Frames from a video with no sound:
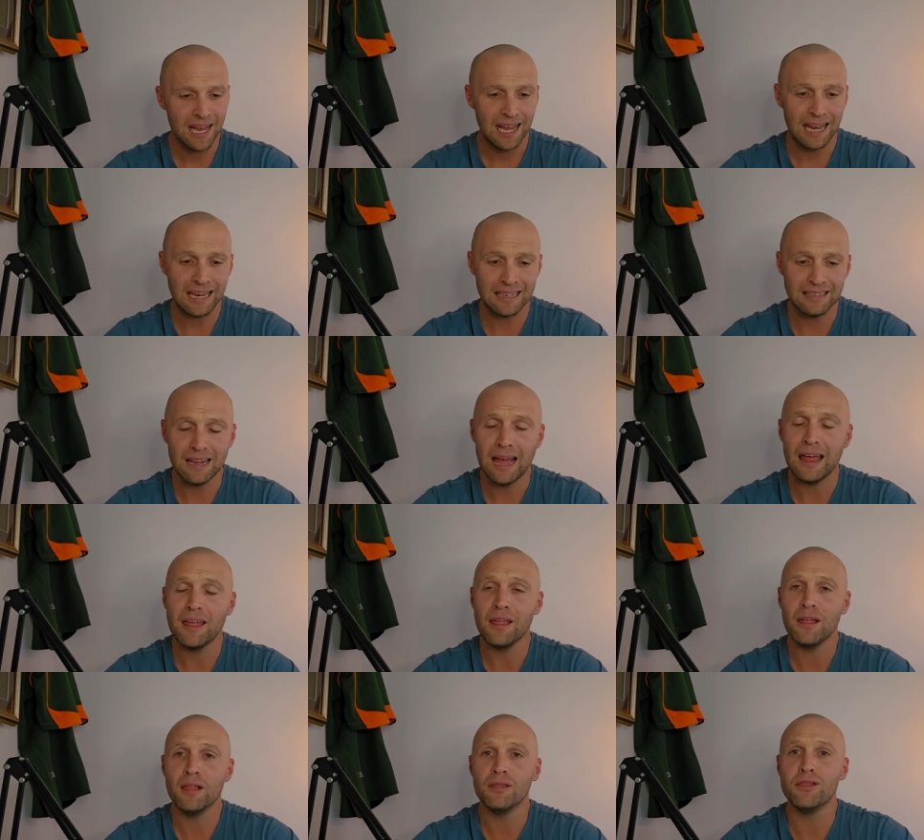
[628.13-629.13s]
in
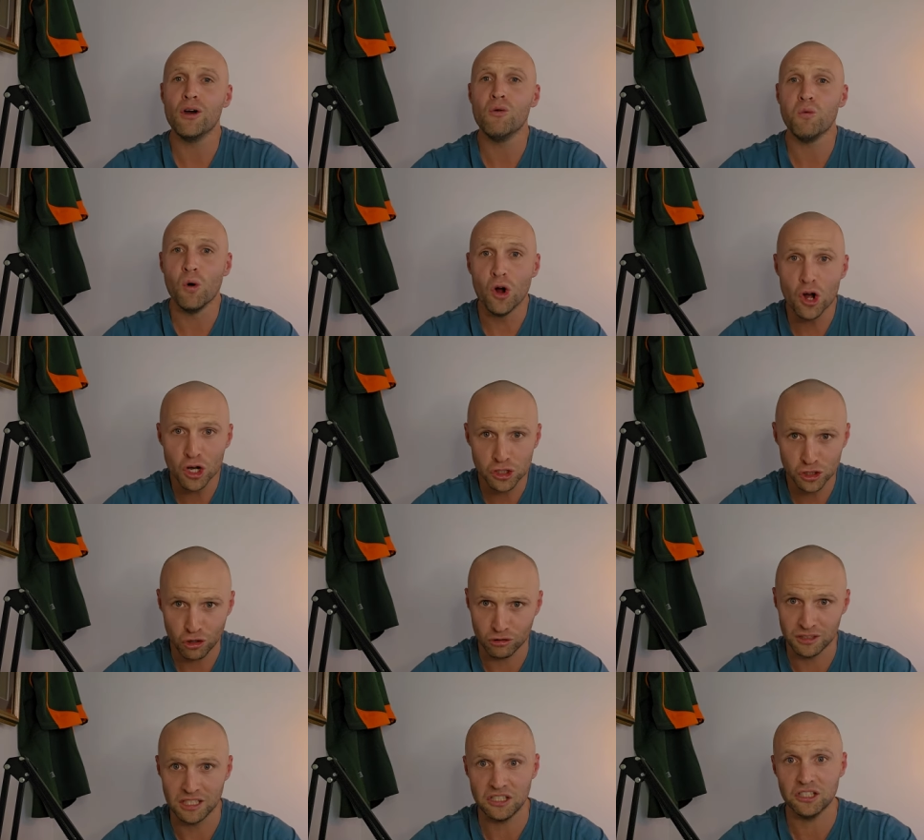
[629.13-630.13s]
the worst
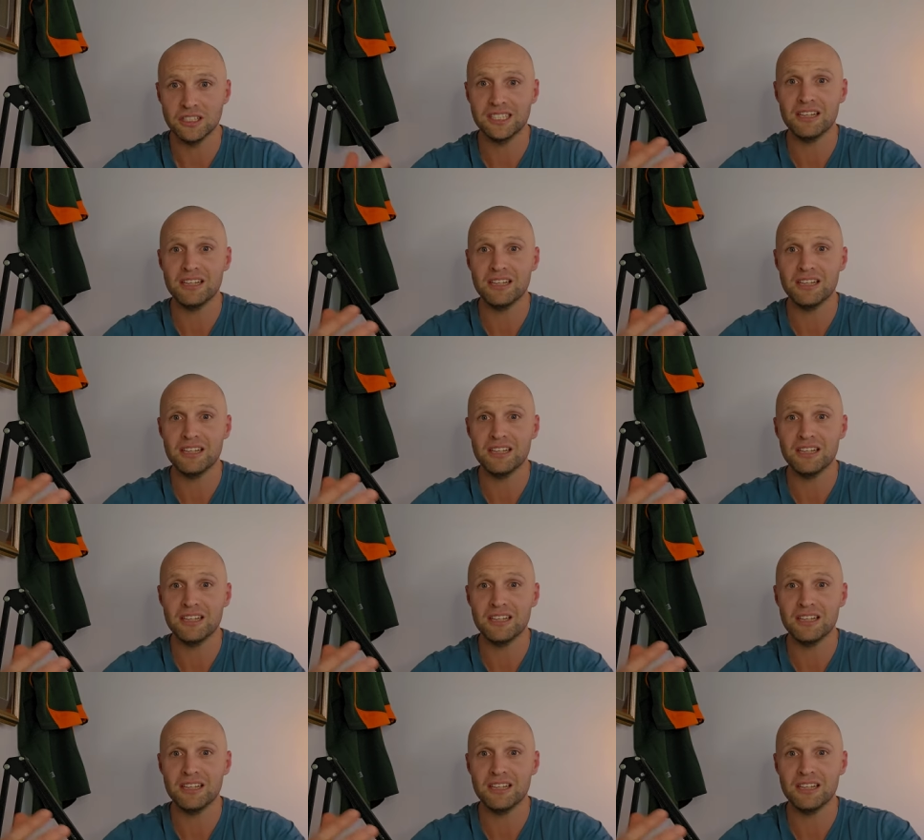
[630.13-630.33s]
conditions.